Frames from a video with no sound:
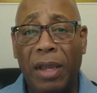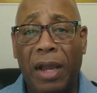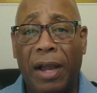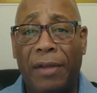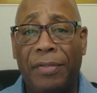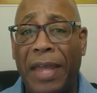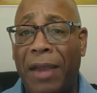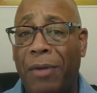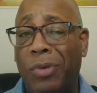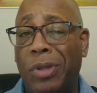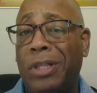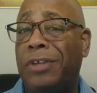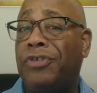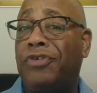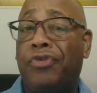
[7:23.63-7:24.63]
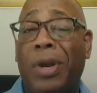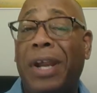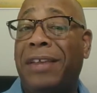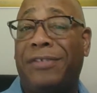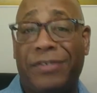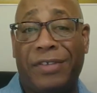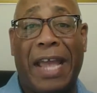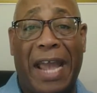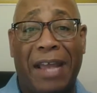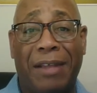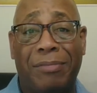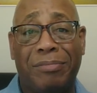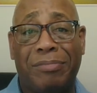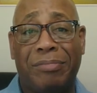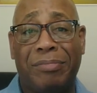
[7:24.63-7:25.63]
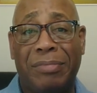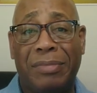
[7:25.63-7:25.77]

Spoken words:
that will address that.